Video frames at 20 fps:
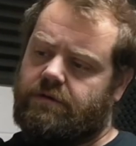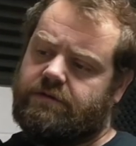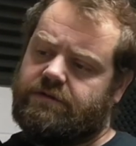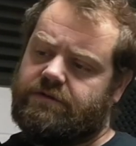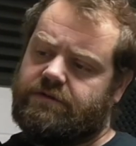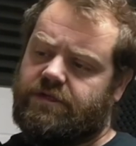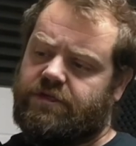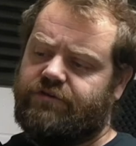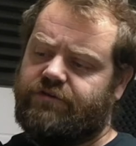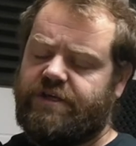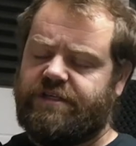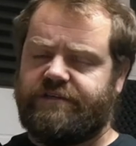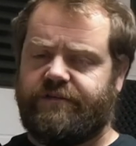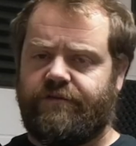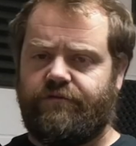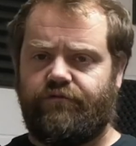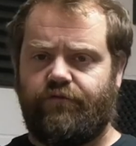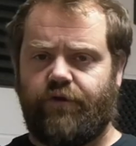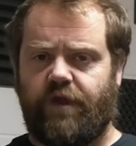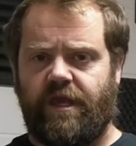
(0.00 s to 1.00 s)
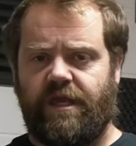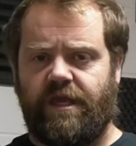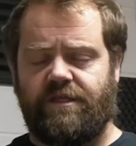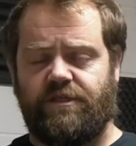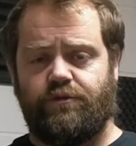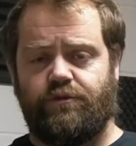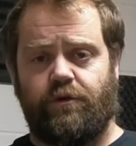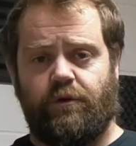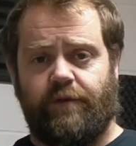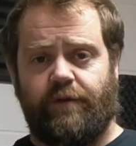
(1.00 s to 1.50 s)
degrees of the
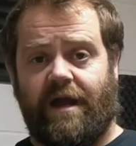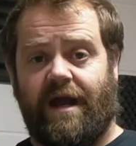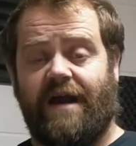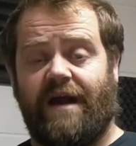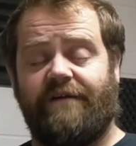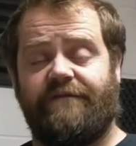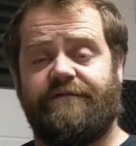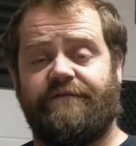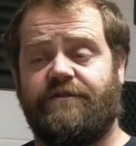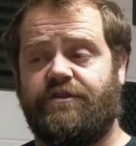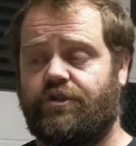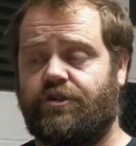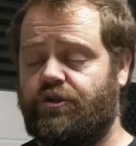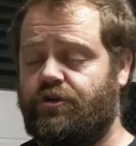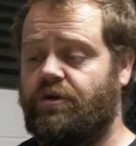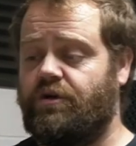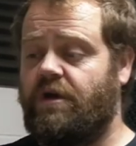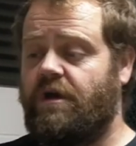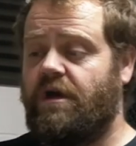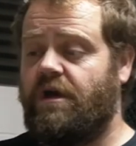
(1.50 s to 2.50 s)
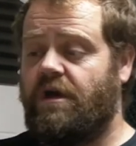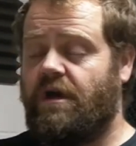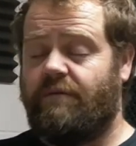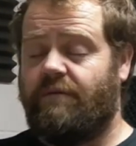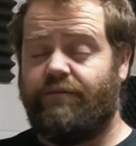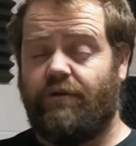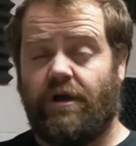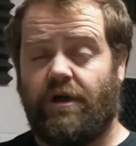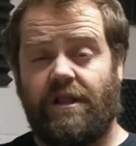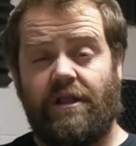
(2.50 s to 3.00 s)
range where we have to
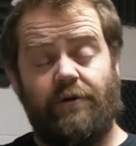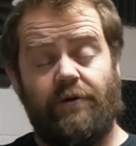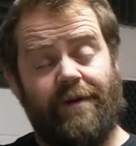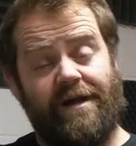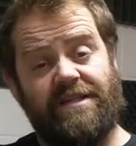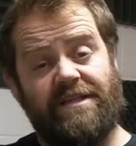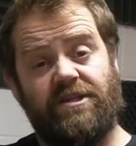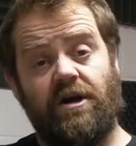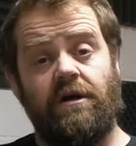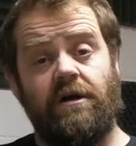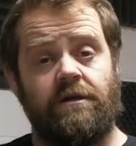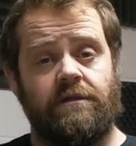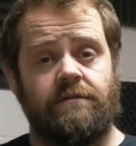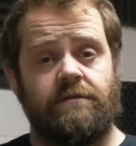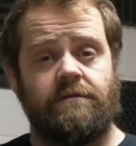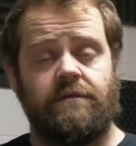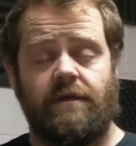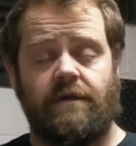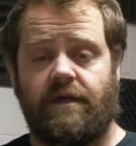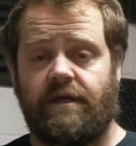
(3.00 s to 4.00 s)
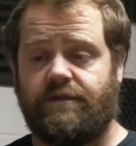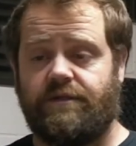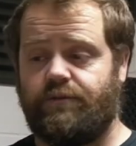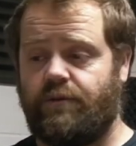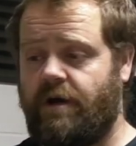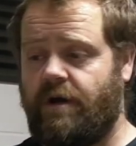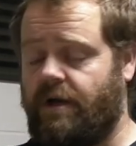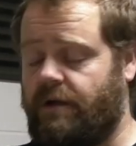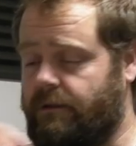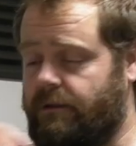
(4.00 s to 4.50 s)
employ a little bit of tonguing as
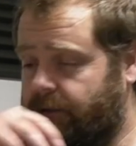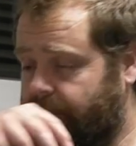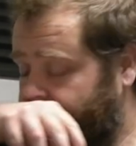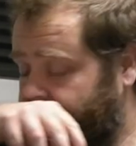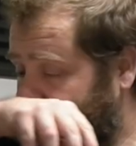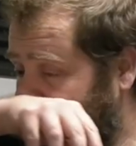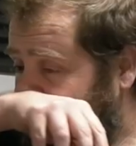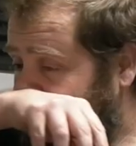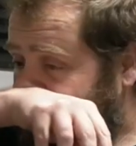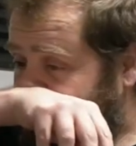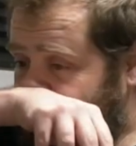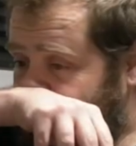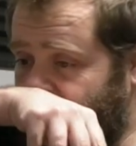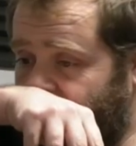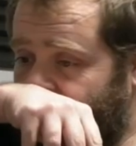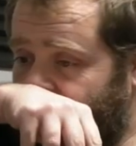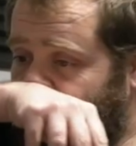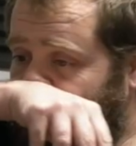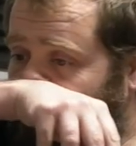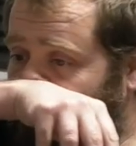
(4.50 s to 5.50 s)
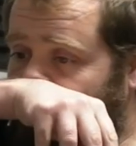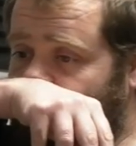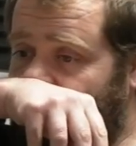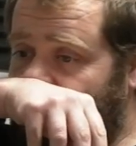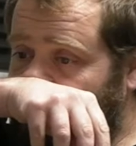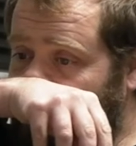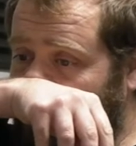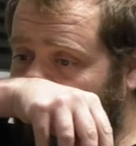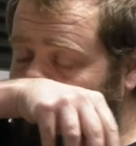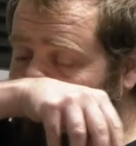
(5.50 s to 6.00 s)
well. So
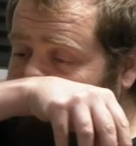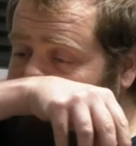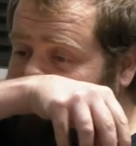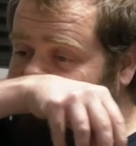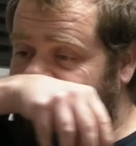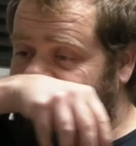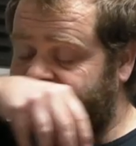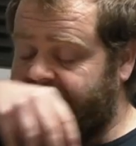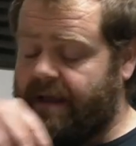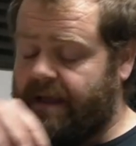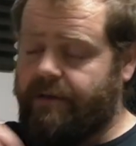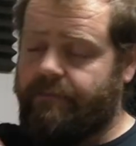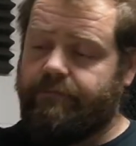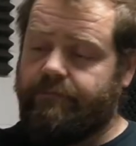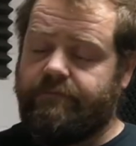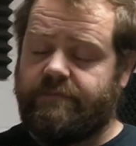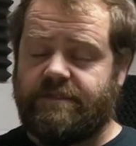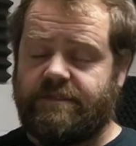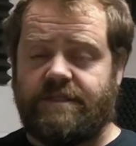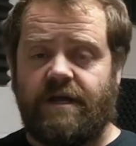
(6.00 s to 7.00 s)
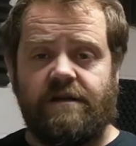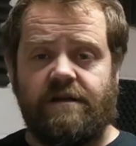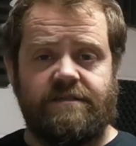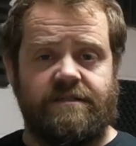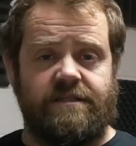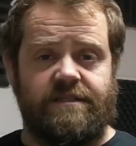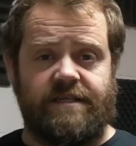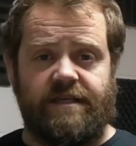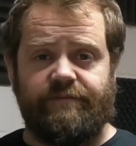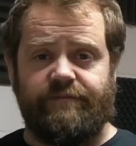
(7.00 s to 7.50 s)
warm up B starts in
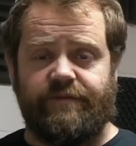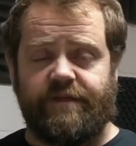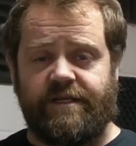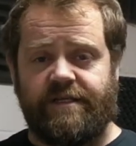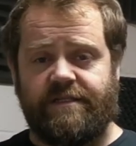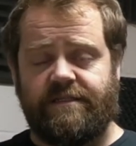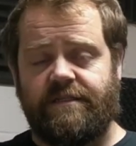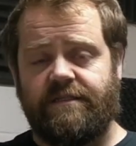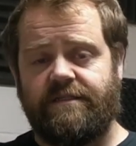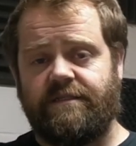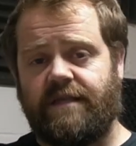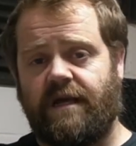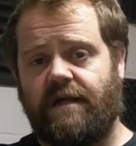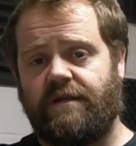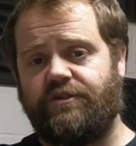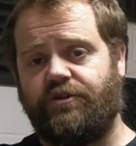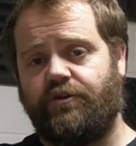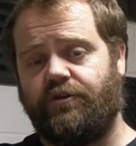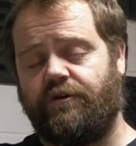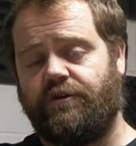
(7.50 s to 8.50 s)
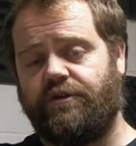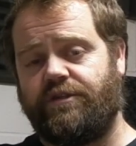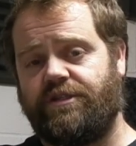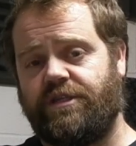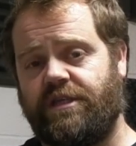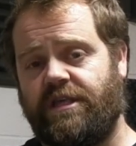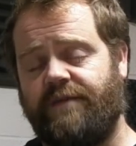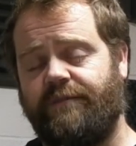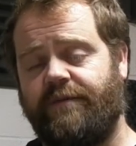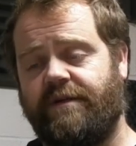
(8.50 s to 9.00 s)
the same place, starts on our
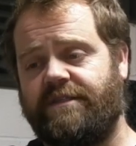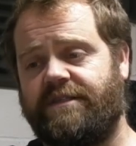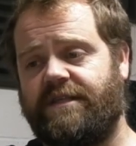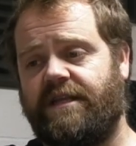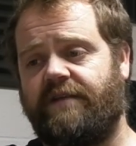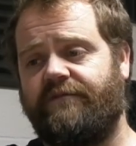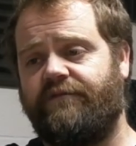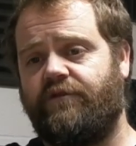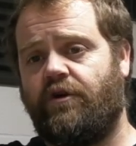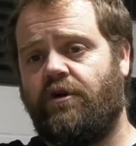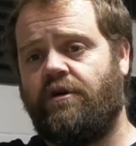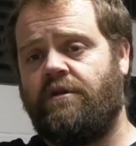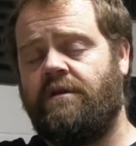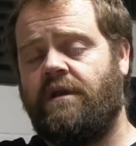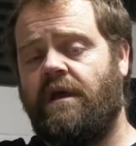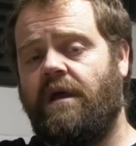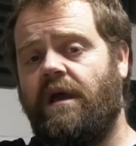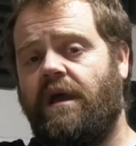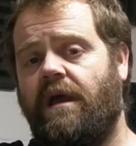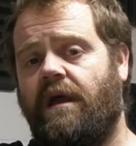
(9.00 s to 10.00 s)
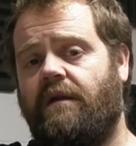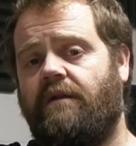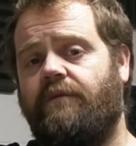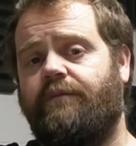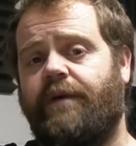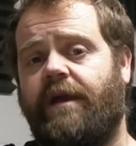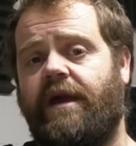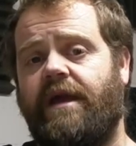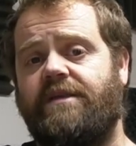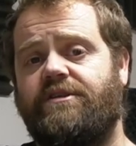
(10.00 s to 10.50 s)
C, but instead of doing an
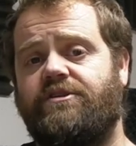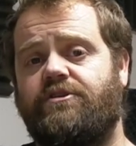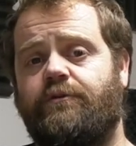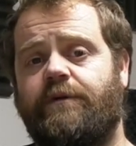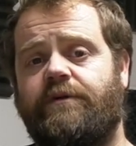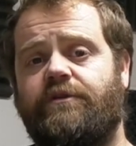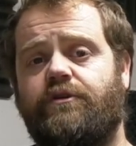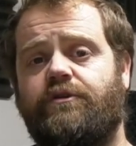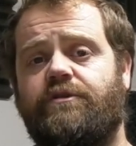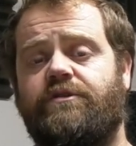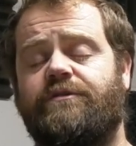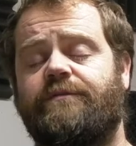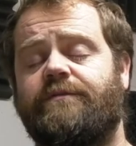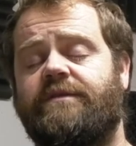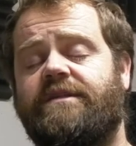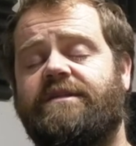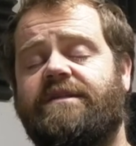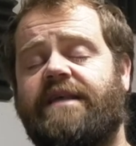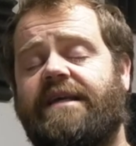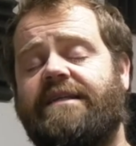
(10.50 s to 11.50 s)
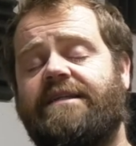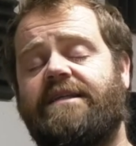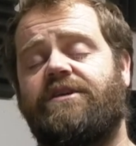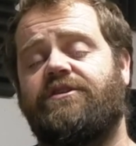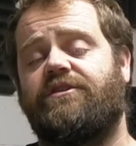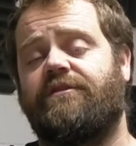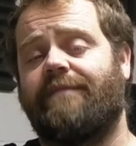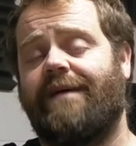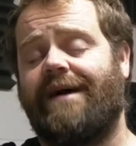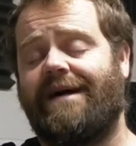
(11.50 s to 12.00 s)
arpeggio, we do some descending
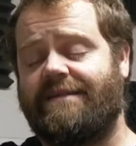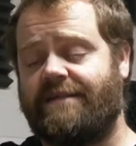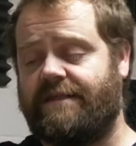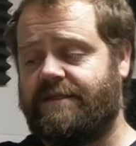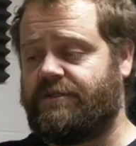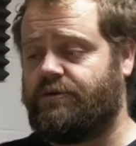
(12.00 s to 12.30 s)
chromatics,